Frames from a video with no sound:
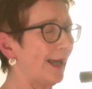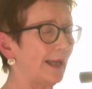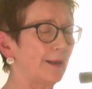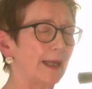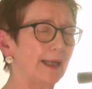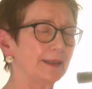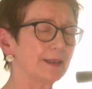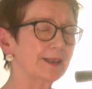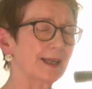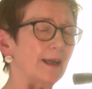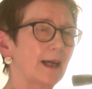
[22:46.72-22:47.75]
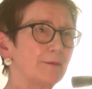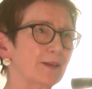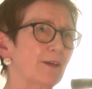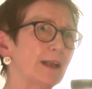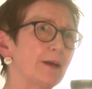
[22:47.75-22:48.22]
I was
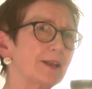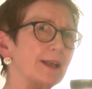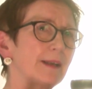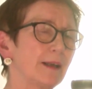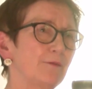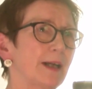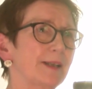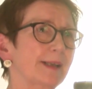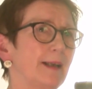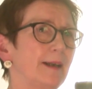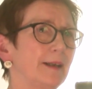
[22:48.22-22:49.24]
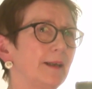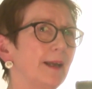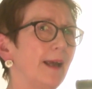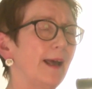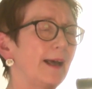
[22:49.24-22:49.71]
evaluating the advice line,
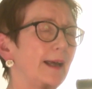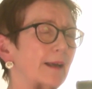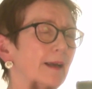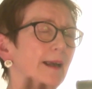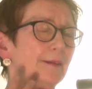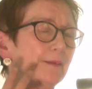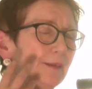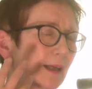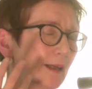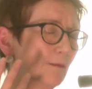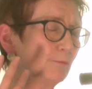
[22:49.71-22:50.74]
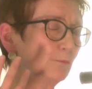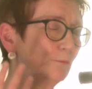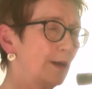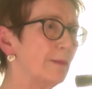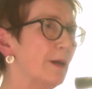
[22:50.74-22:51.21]
and the
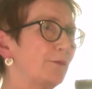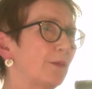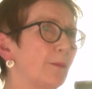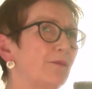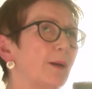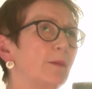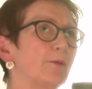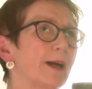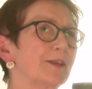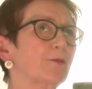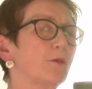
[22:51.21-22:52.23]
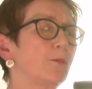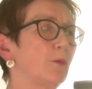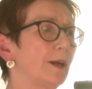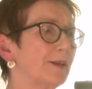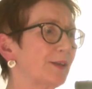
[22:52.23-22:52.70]
remit from the family rights group
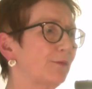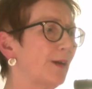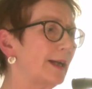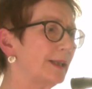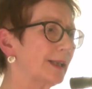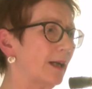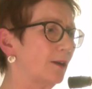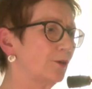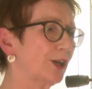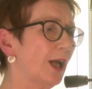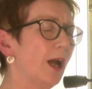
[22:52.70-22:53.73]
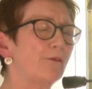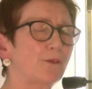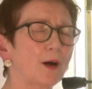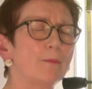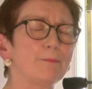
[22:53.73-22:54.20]
was to find out
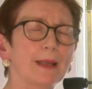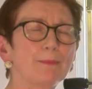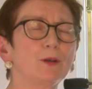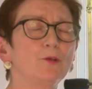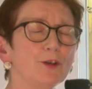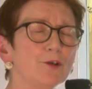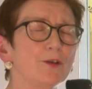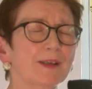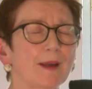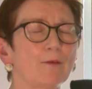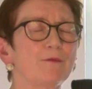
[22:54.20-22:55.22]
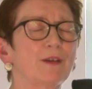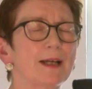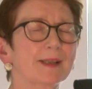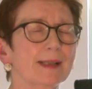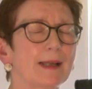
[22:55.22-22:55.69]
from people who use their
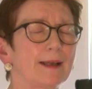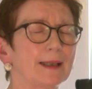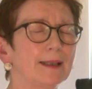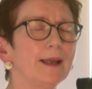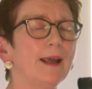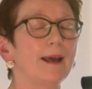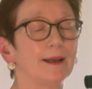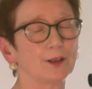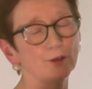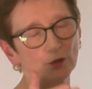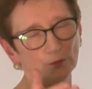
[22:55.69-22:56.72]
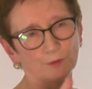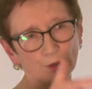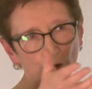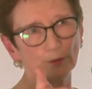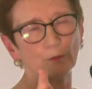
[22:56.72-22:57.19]
advice line,
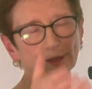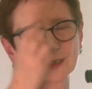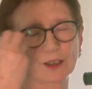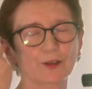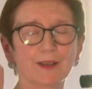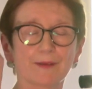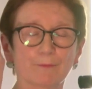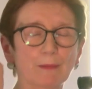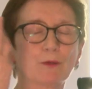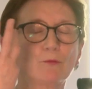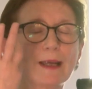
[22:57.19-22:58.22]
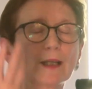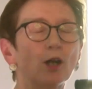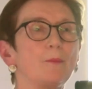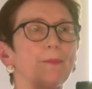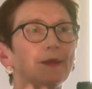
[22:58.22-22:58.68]
what does, people ring
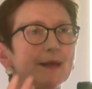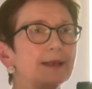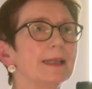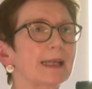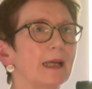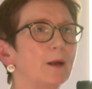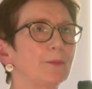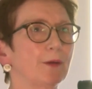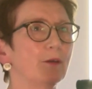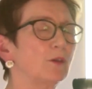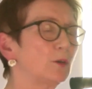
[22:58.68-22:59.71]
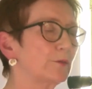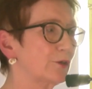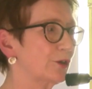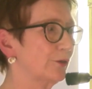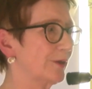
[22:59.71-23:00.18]
up and they need help, they're involved
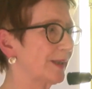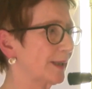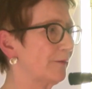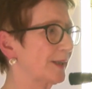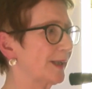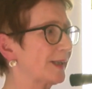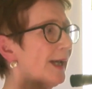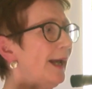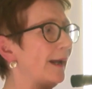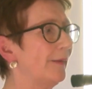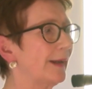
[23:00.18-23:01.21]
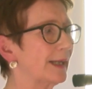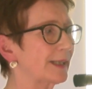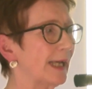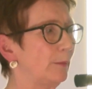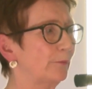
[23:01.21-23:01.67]
with children's services, and they get
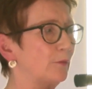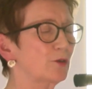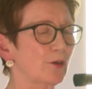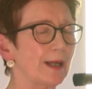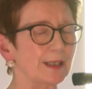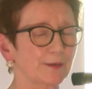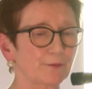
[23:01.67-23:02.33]
help from trained